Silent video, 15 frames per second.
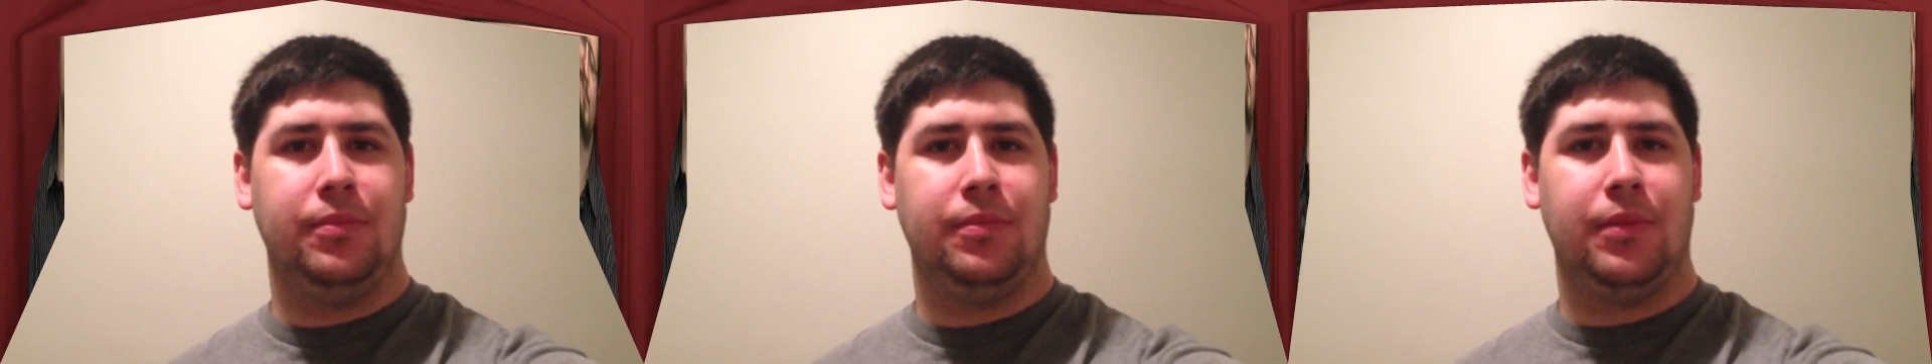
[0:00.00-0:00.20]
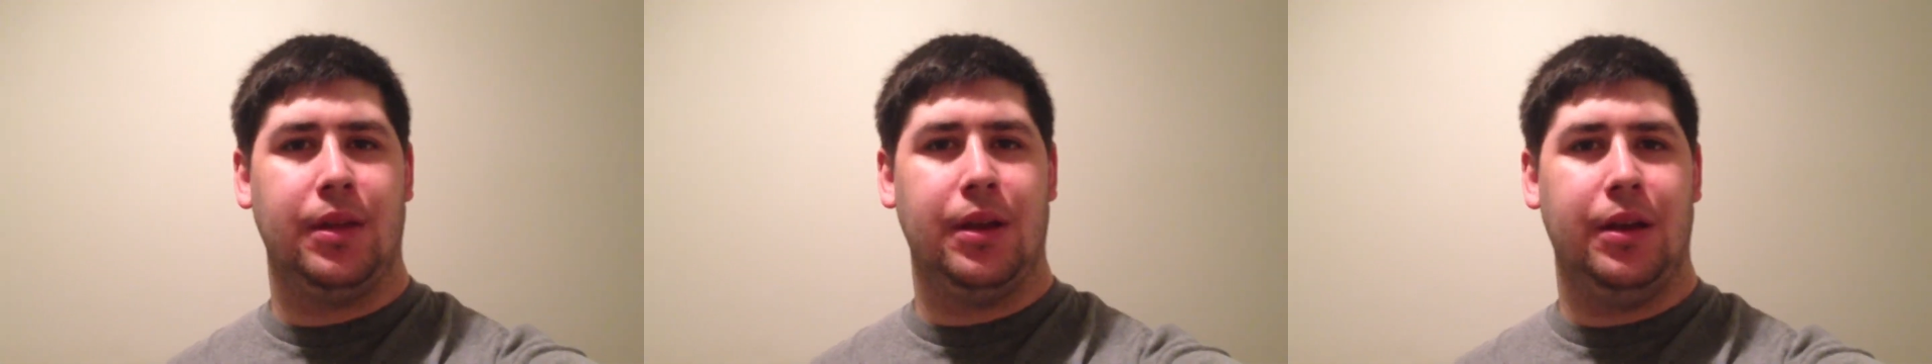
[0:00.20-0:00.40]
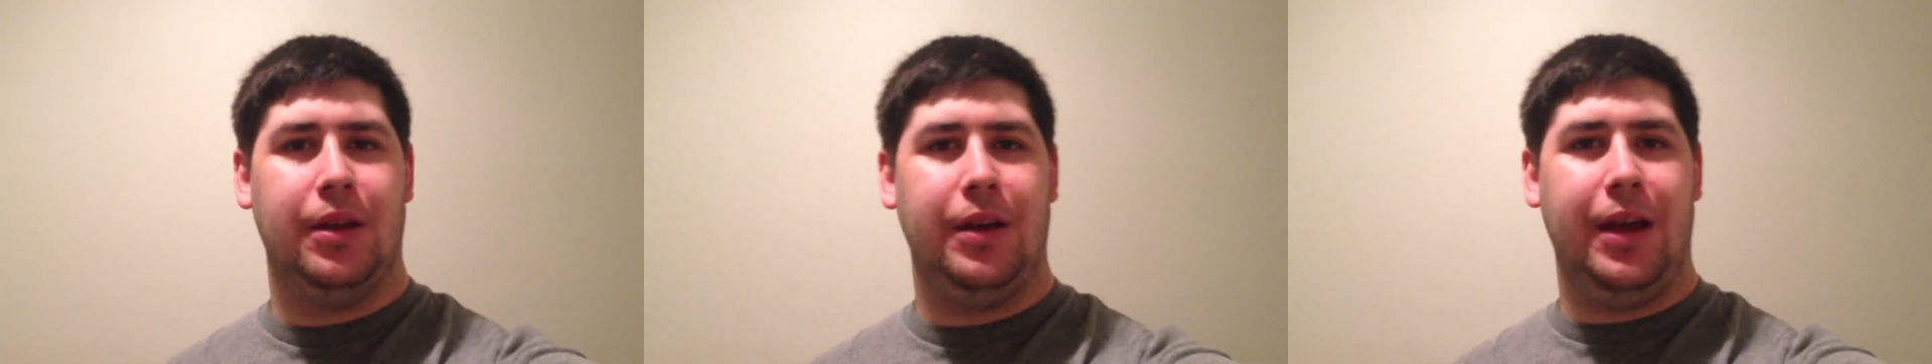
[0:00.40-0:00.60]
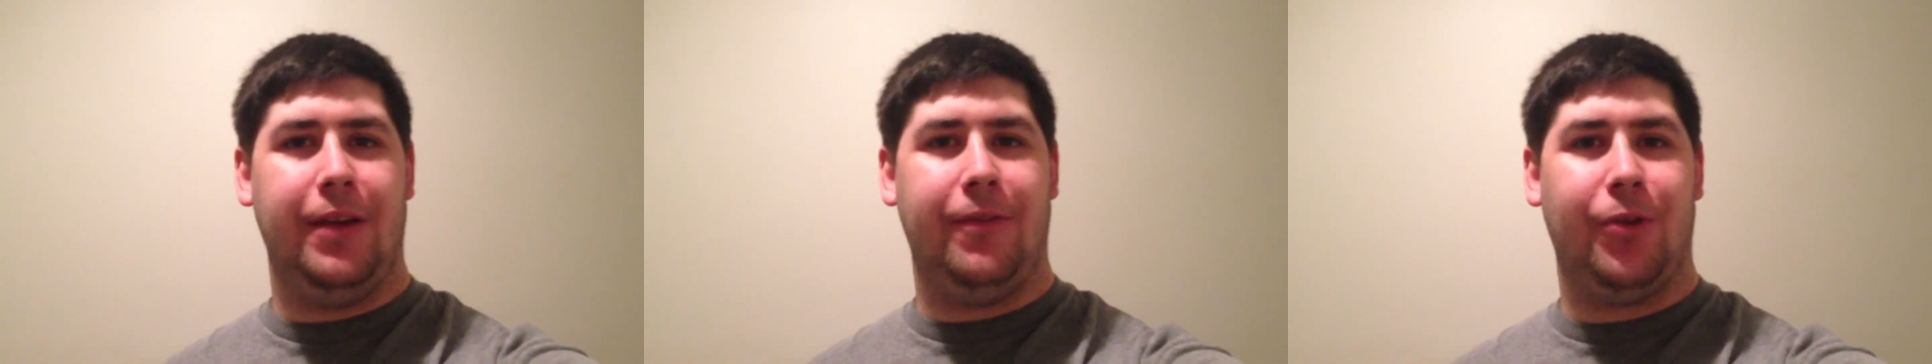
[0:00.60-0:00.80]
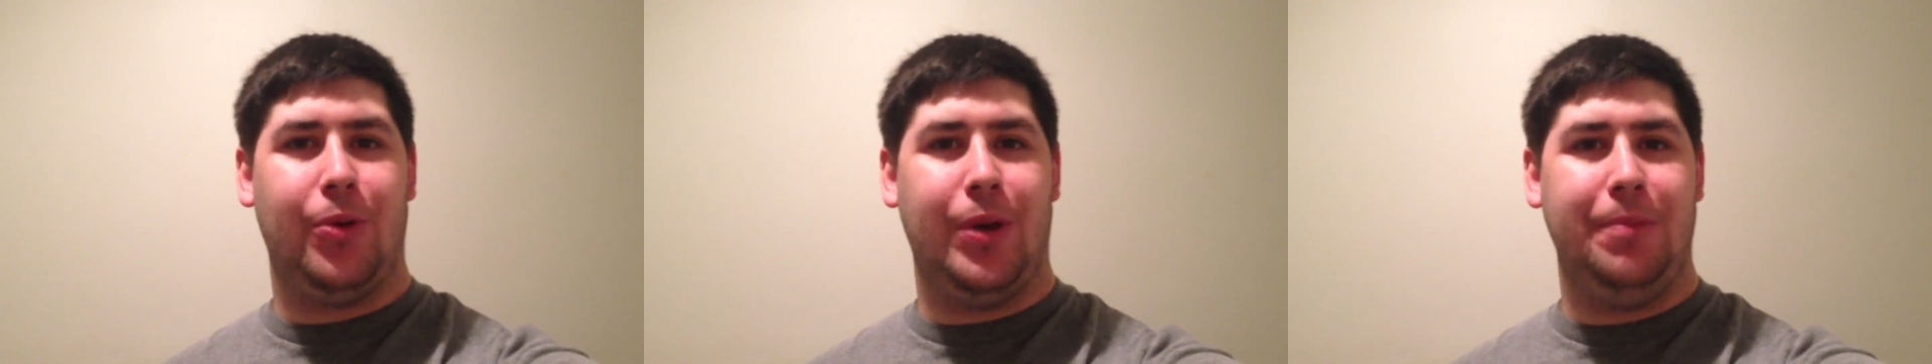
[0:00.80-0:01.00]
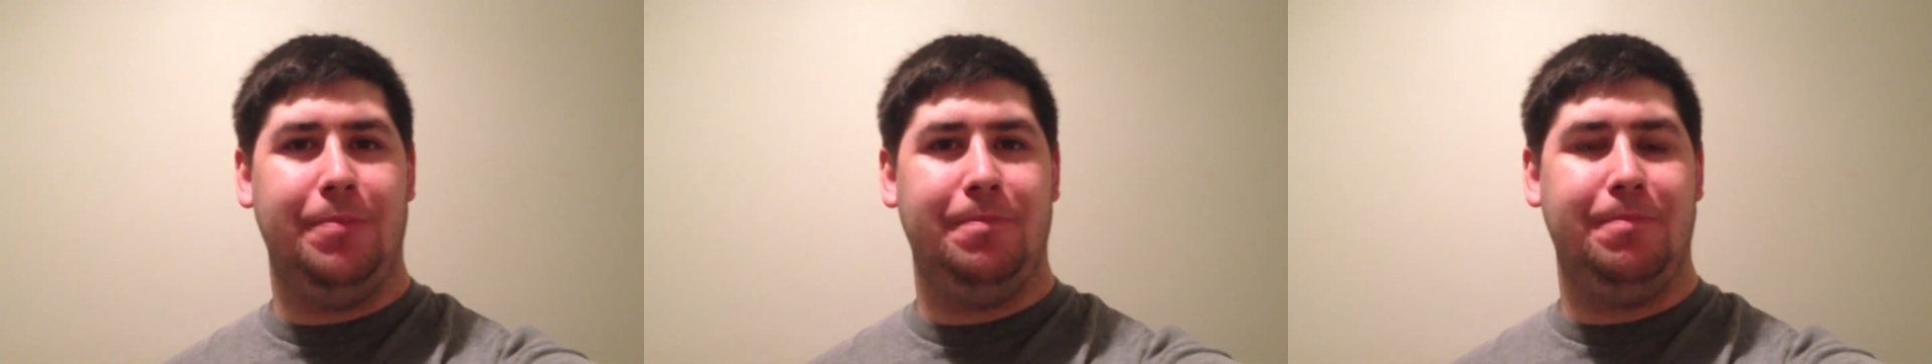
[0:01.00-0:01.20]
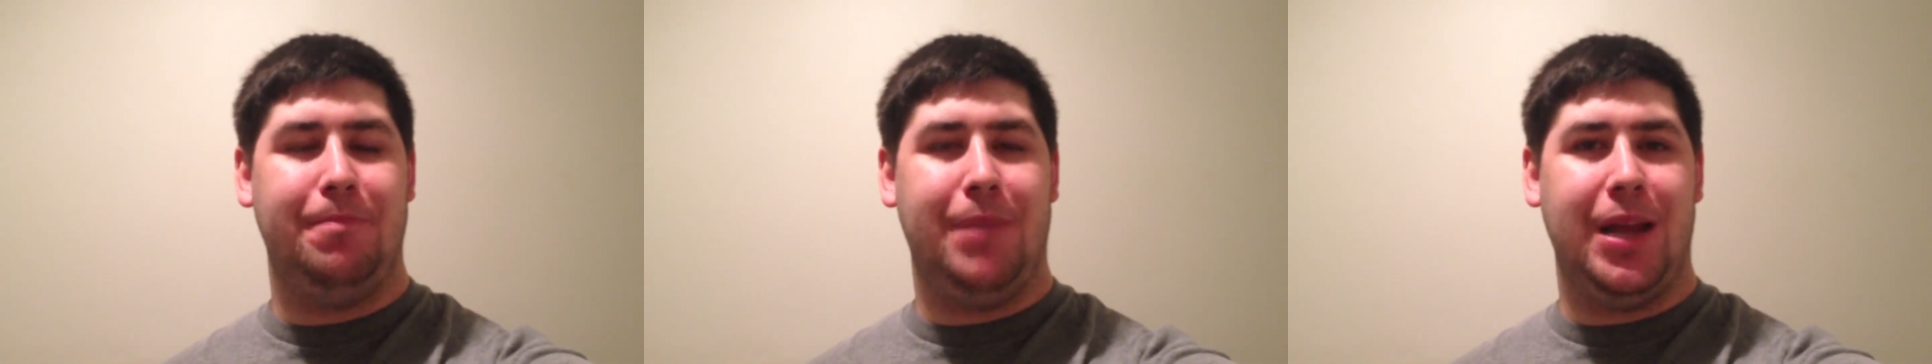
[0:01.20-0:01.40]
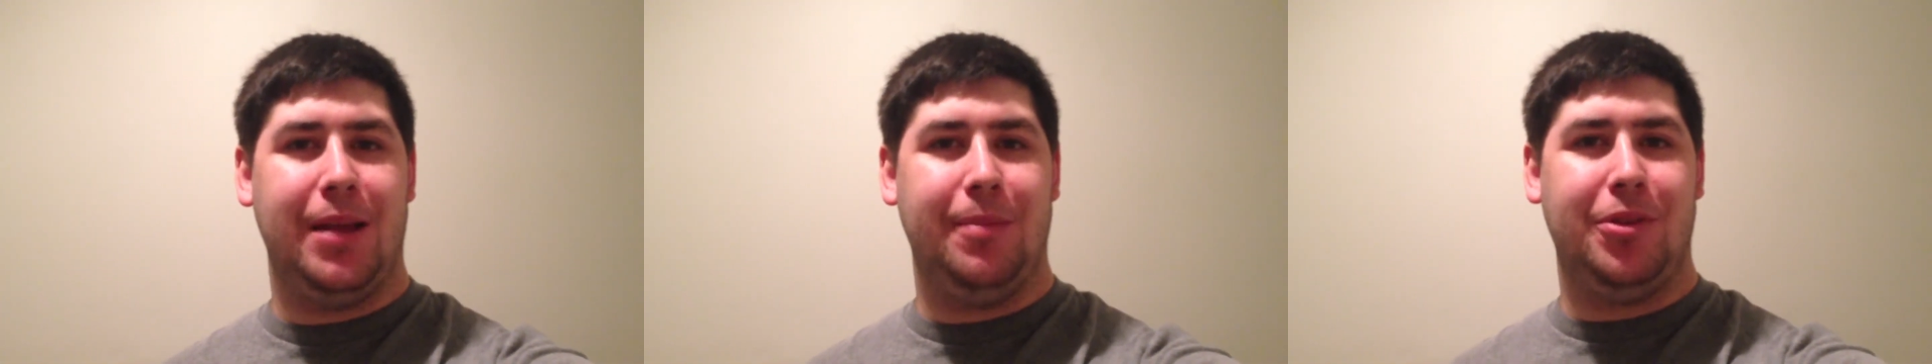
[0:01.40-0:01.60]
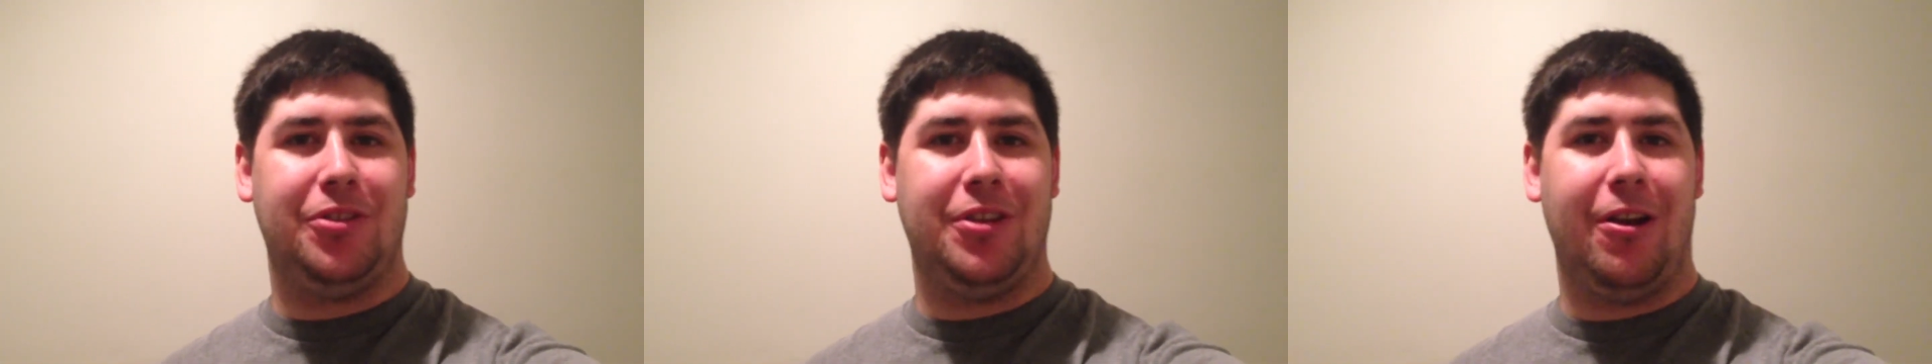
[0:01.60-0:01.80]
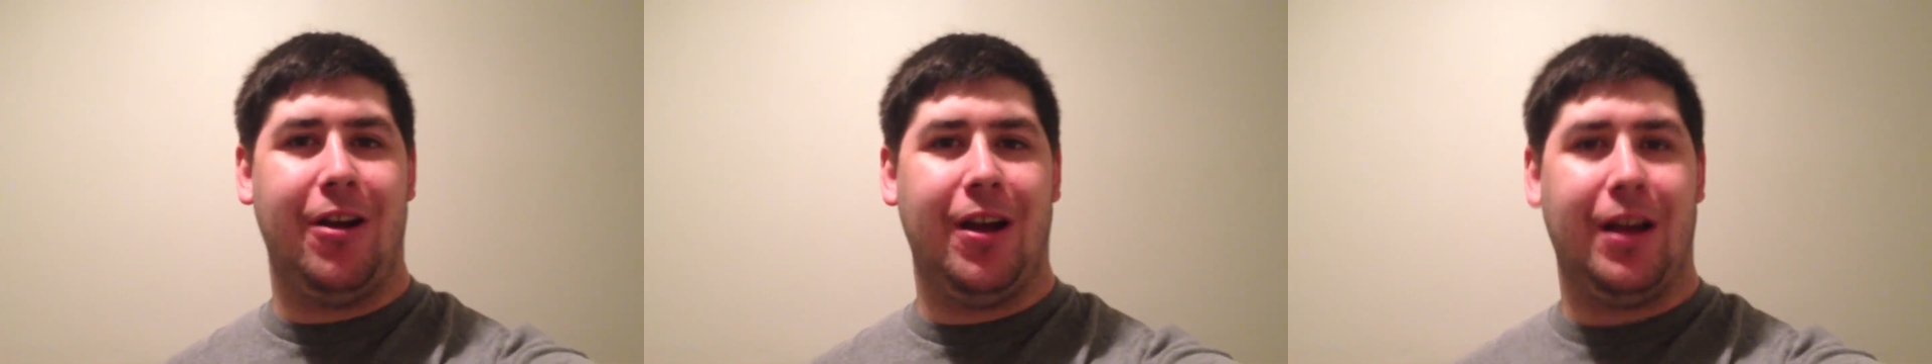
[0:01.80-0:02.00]
Hey everyone, my name is Derek.
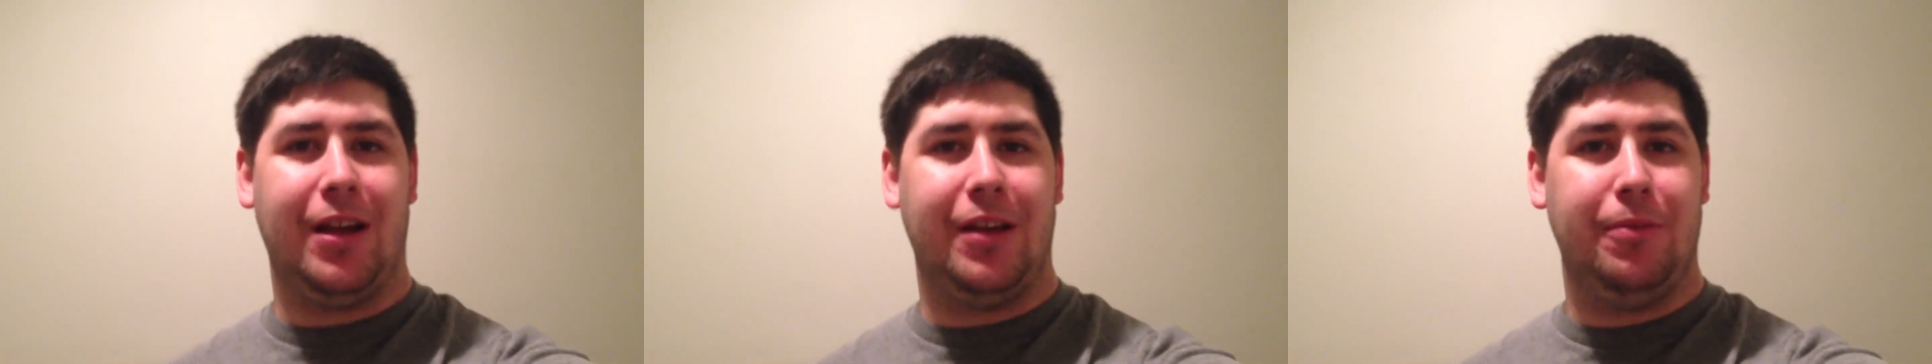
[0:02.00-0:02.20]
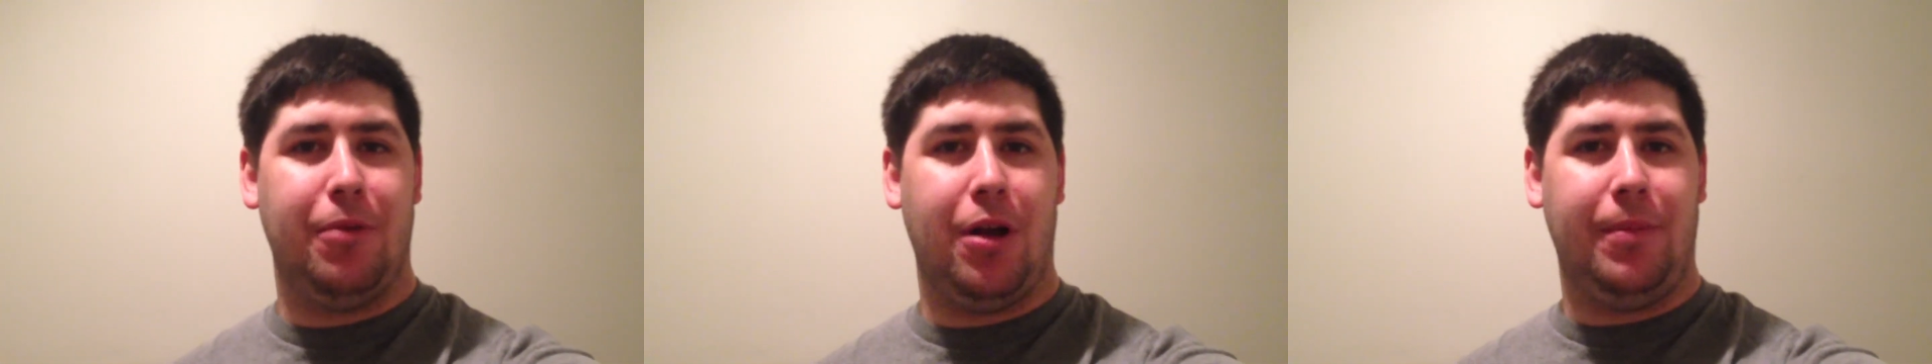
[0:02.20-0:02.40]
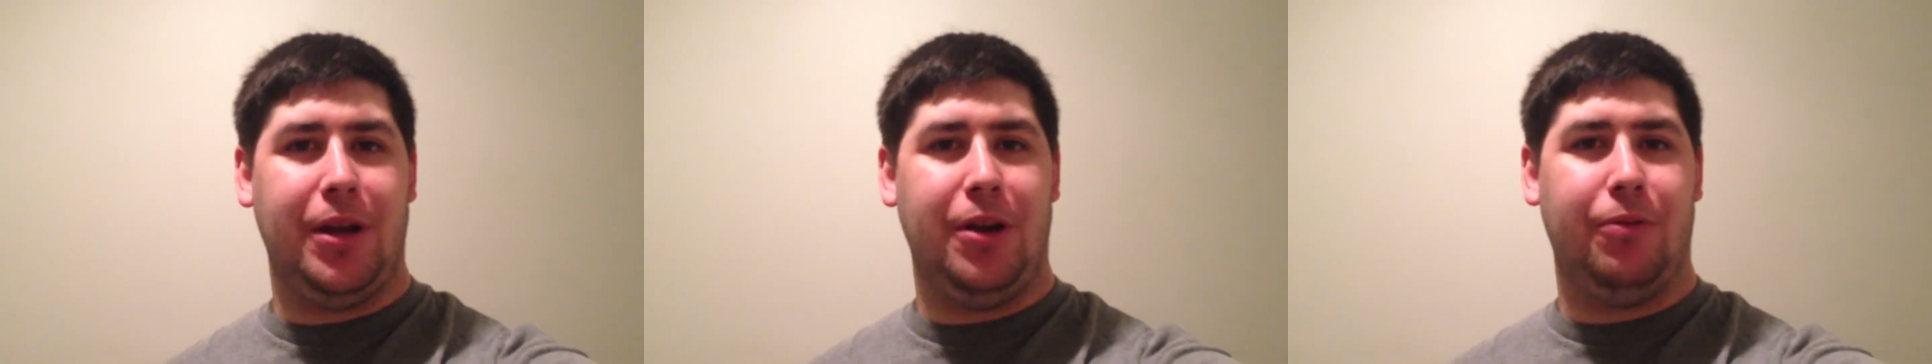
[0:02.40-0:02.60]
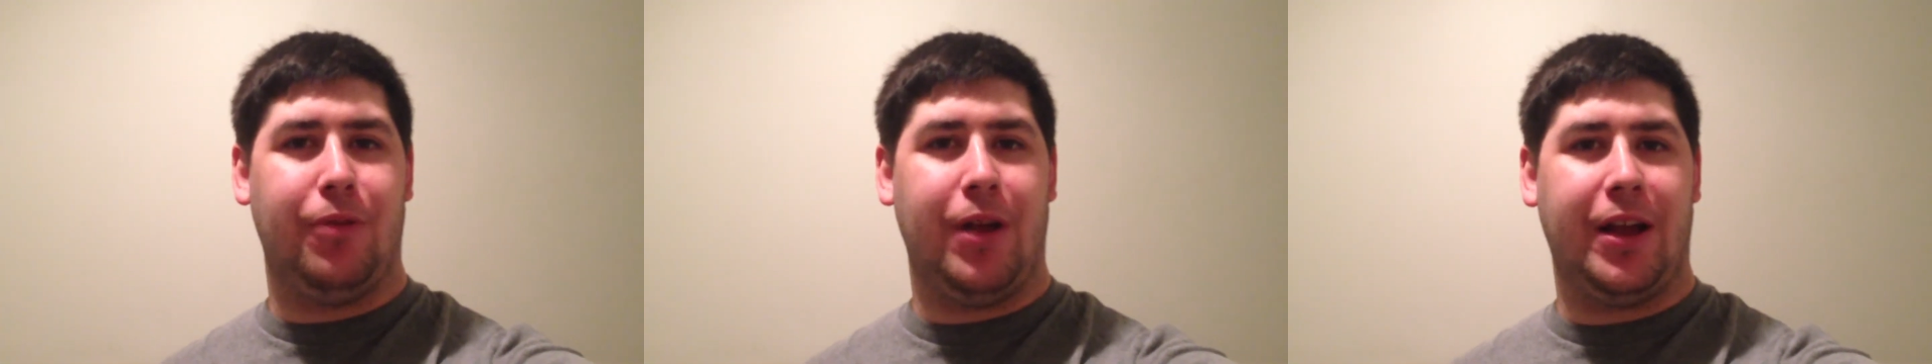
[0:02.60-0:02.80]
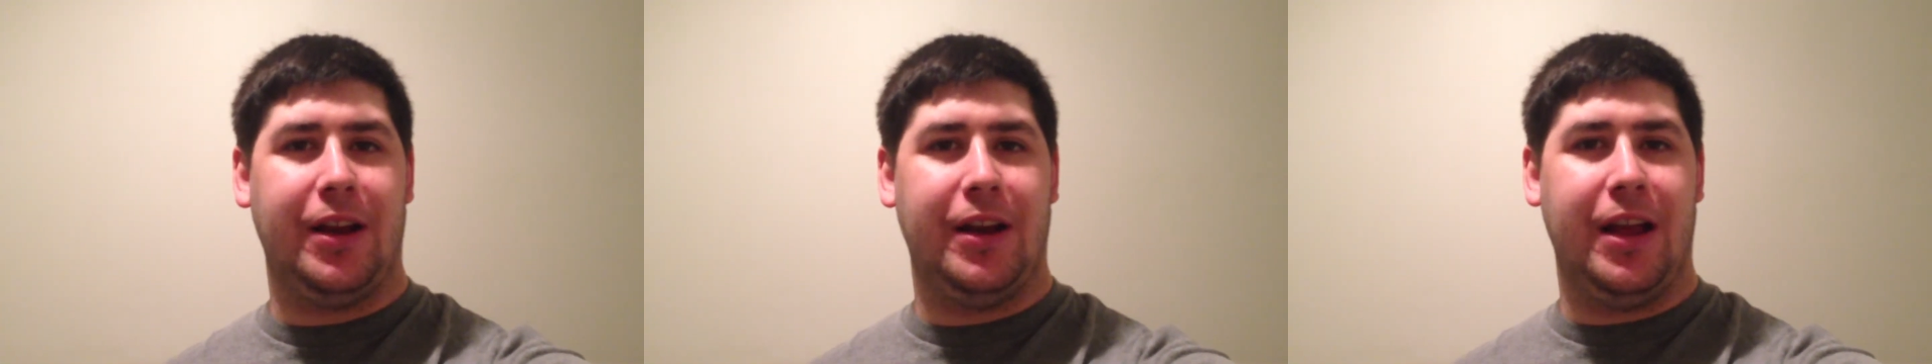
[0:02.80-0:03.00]
You probably don't recognize me.